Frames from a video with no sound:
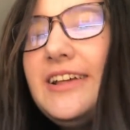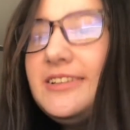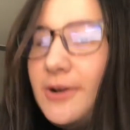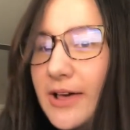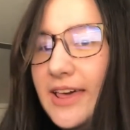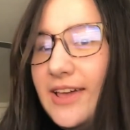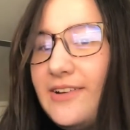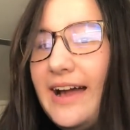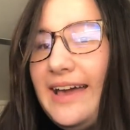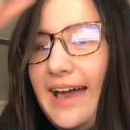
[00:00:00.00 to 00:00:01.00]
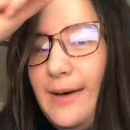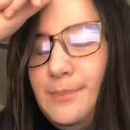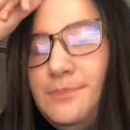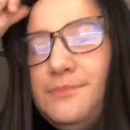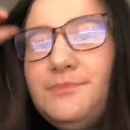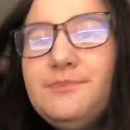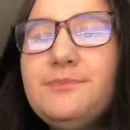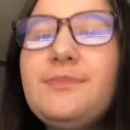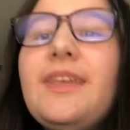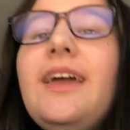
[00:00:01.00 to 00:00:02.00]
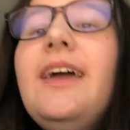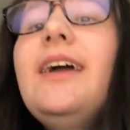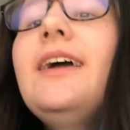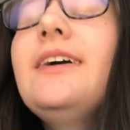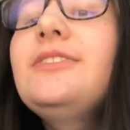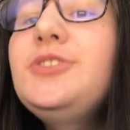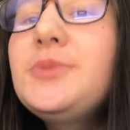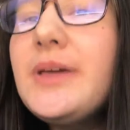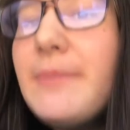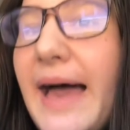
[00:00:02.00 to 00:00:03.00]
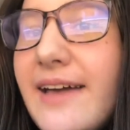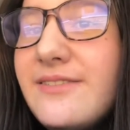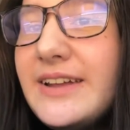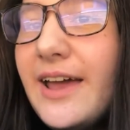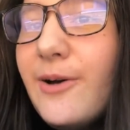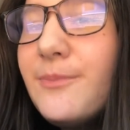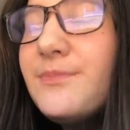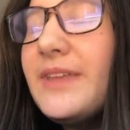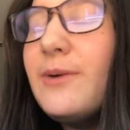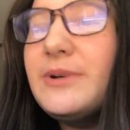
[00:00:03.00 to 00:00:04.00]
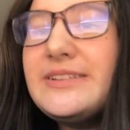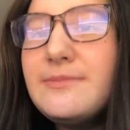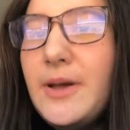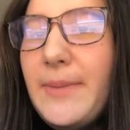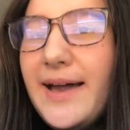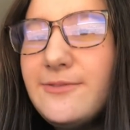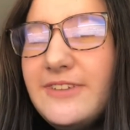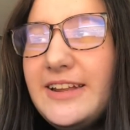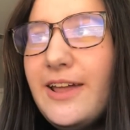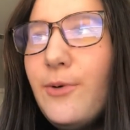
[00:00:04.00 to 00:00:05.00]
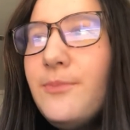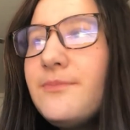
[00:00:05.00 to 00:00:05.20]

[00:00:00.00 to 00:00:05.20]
So here I am doing a bag video, a what's in my bag video.